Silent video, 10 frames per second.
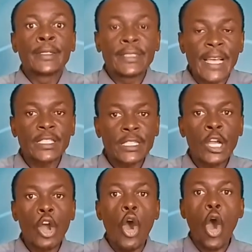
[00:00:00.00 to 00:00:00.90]

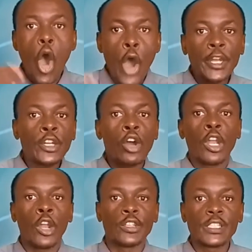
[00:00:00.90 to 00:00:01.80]
testing ordinal
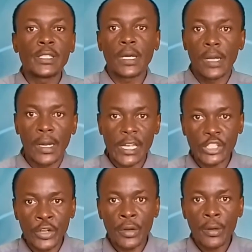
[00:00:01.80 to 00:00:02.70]
logistic
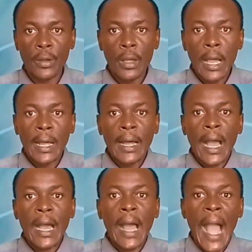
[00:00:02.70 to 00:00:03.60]
regression,
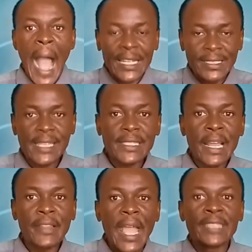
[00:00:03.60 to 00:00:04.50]
assessing
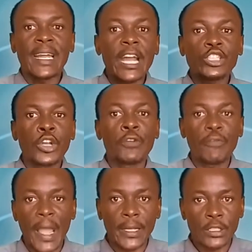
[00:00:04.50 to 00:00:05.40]
the interaction
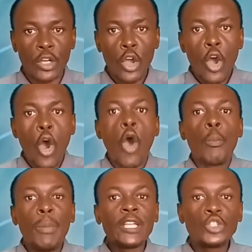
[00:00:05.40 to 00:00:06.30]
effect
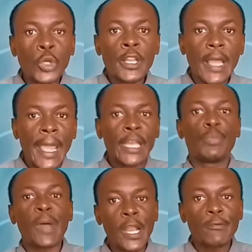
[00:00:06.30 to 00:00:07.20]
between
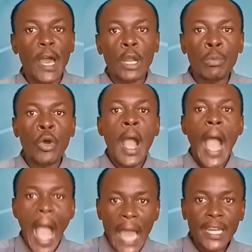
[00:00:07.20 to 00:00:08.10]
independent variable
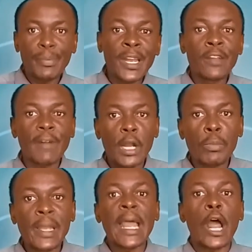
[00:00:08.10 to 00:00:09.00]
and dependent variable
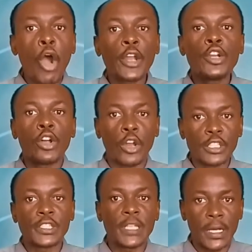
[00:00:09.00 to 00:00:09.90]
in an ordinal
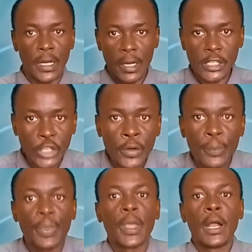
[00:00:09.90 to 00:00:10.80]
logistic regression.
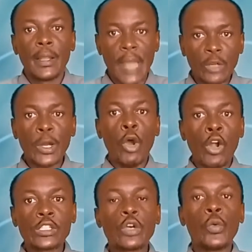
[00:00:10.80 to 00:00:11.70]
That one
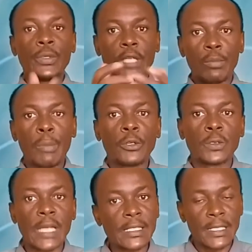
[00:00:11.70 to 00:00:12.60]
also we shall be able to
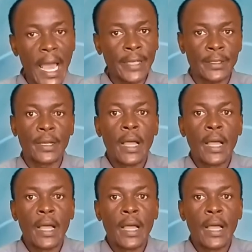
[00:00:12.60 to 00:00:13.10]
test that.